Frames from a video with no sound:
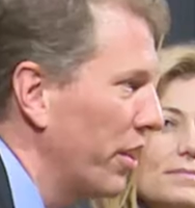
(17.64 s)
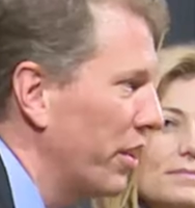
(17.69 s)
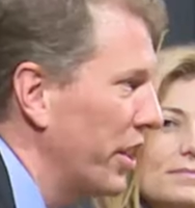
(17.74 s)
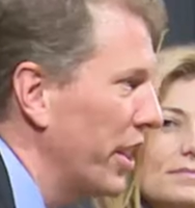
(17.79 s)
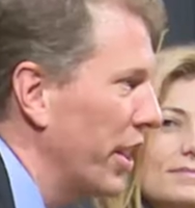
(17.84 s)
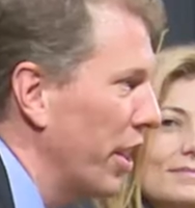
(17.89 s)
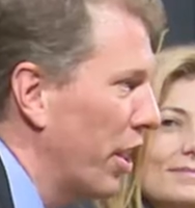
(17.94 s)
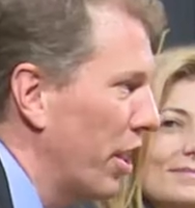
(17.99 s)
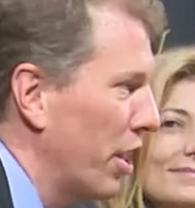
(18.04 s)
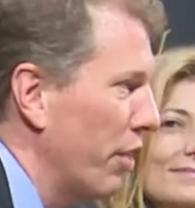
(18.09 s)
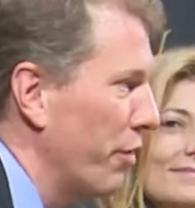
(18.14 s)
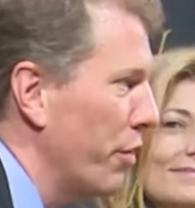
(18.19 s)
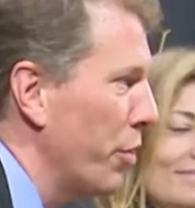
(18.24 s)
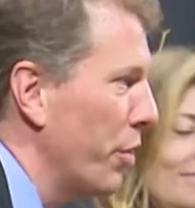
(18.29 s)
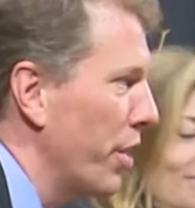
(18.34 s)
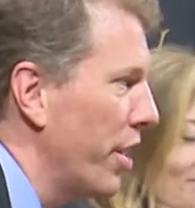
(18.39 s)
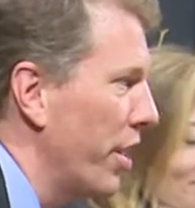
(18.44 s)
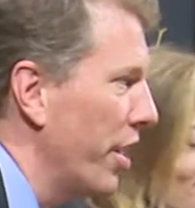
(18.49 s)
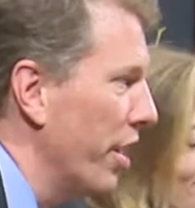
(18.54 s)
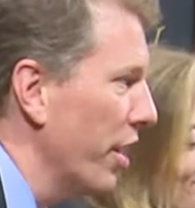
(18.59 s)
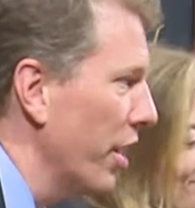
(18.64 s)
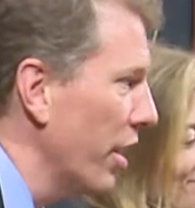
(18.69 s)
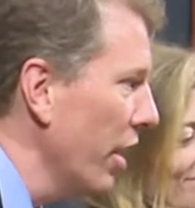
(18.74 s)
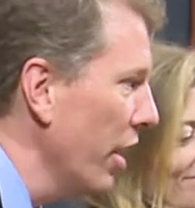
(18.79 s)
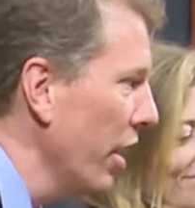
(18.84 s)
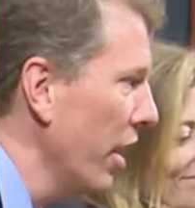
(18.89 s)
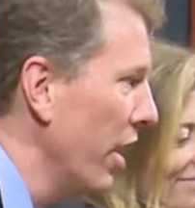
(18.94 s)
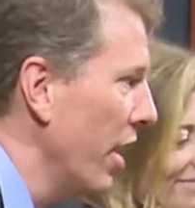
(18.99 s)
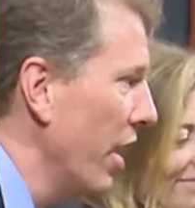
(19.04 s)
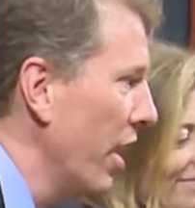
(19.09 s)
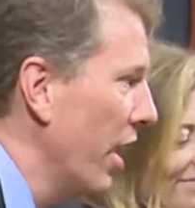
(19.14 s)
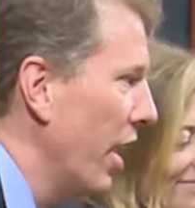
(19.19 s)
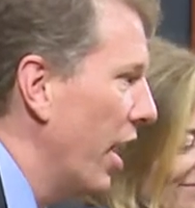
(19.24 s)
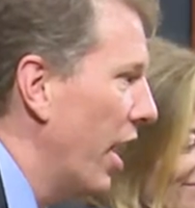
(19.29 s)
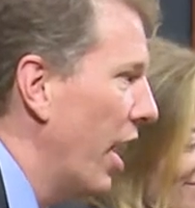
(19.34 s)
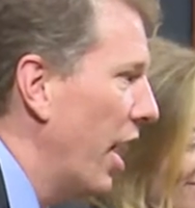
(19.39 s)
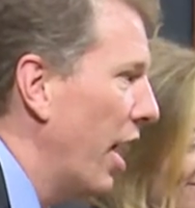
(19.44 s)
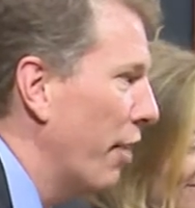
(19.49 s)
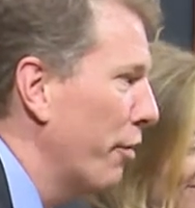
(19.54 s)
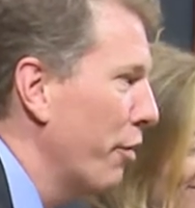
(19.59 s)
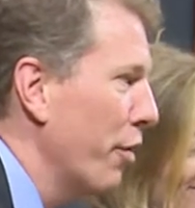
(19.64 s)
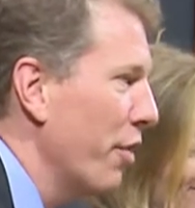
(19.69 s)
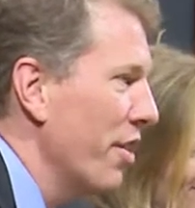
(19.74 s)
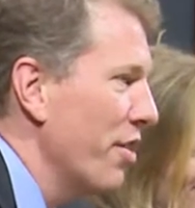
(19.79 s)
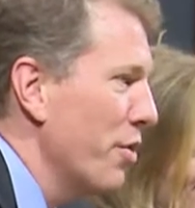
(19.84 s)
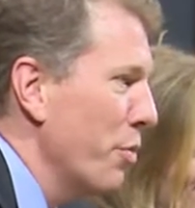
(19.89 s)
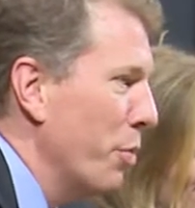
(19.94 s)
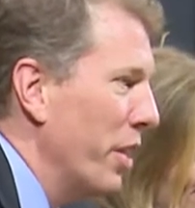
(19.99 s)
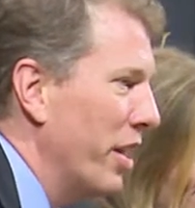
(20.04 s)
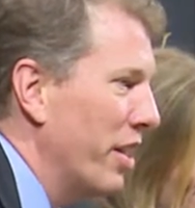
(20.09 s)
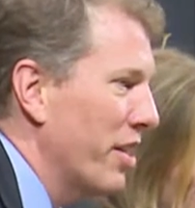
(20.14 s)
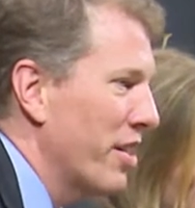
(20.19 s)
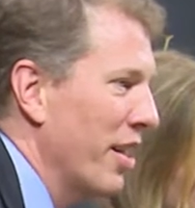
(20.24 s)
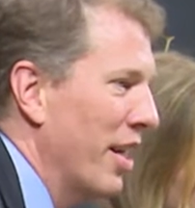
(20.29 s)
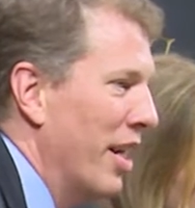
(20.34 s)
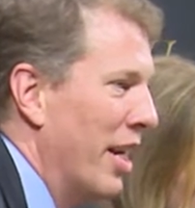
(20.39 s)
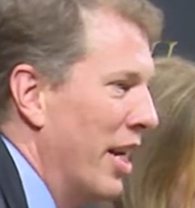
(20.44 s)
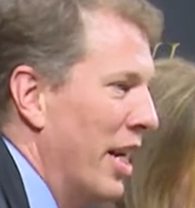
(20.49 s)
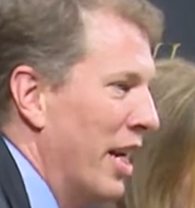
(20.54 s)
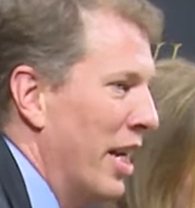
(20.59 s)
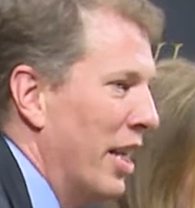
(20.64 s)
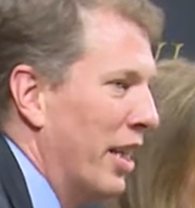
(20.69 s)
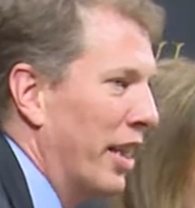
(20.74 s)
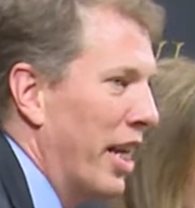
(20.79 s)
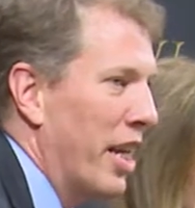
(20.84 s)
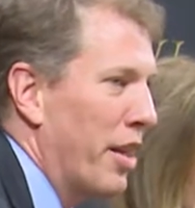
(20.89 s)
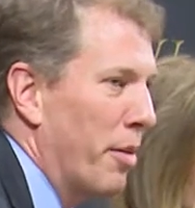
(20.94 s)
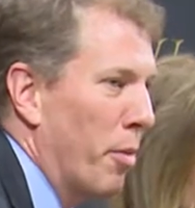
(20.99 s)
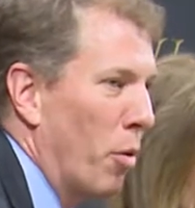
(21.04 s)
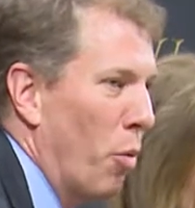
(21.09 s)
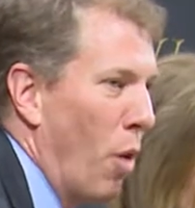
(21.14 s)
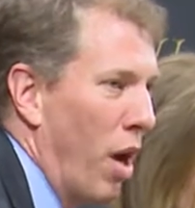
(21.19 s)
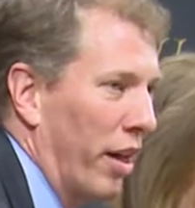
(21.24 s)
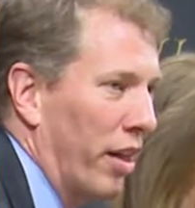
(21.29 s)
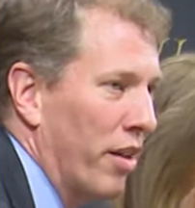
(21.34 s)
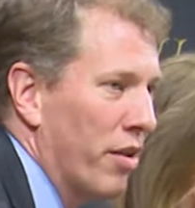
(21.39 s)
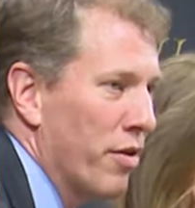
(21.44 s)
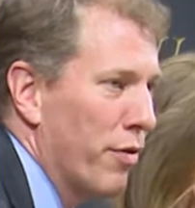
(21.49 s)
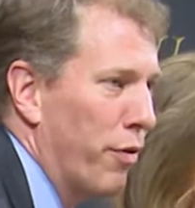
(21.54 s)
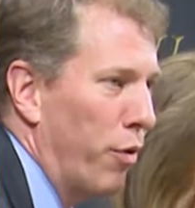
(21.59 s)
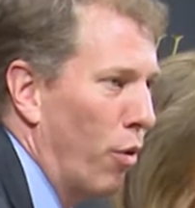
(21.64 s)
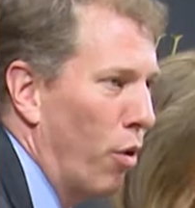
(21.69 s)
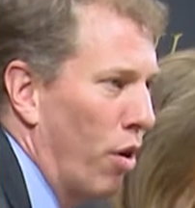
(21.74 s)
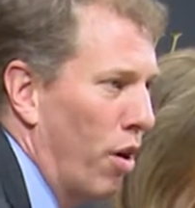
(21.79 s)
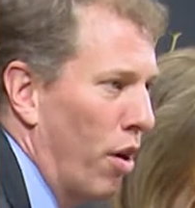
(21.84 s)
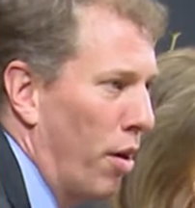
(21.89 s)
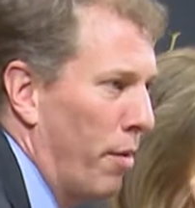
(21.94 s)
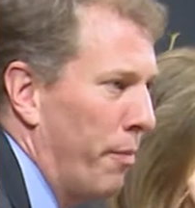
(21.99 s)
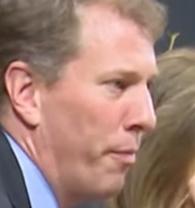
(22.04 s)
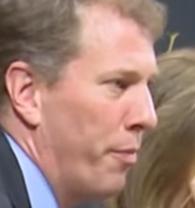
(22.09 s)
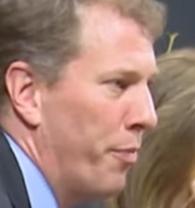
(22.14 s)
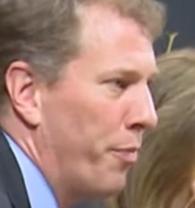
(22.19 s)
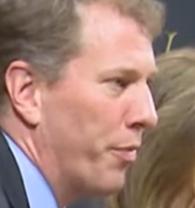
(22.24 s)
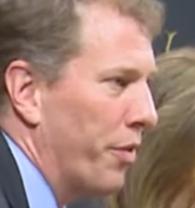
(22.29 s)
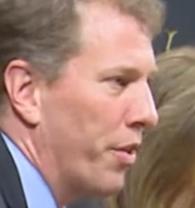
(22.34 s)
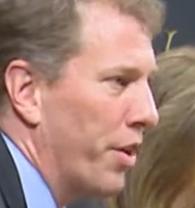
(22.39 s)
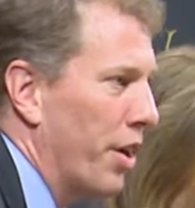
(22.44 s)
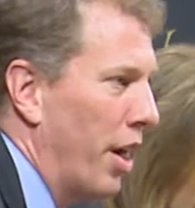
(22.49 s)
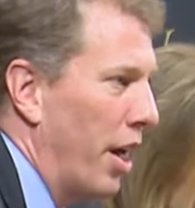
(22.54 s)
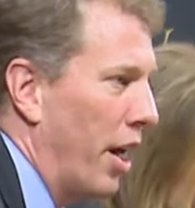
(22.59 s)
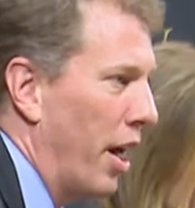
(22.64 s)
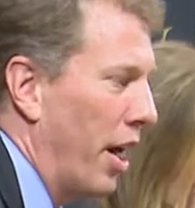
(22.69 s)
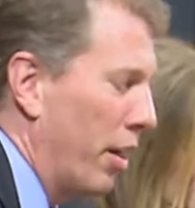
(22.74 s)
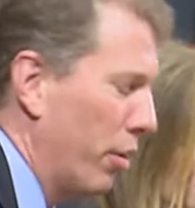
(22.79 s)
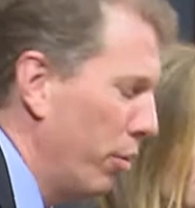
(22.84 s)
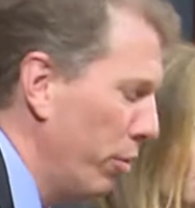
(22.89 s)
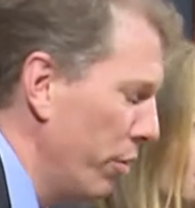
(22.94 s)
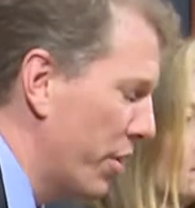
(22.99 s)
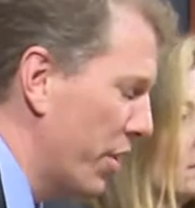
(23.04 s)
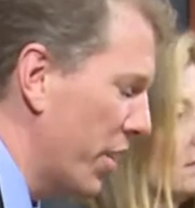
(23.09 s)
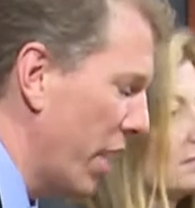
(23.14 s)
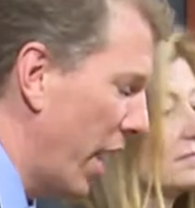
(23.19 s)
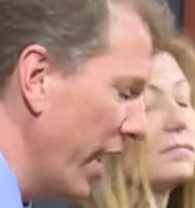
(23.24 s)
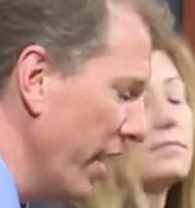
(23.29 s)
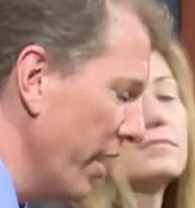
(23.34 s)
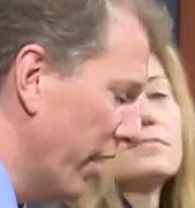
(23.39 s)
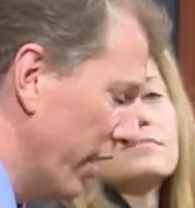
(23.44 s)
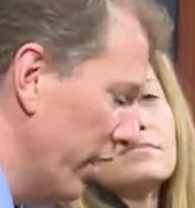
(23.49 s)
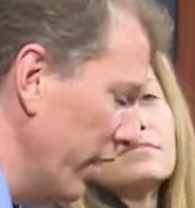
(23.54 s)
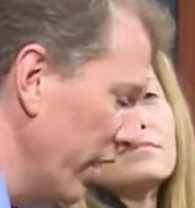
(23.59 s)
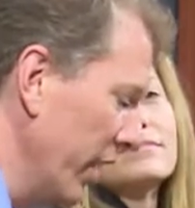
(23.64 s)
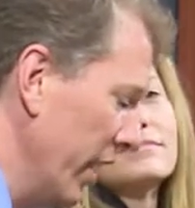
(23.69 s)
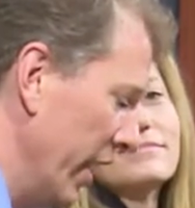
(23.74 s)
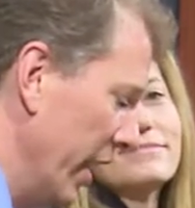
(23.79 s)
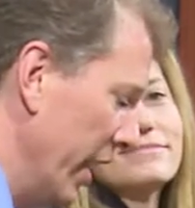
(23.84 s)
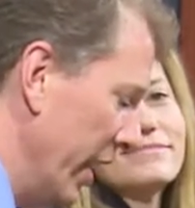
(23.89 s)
to see all of you here uh, for this week's Latham and Watkins Forum, uh, whose title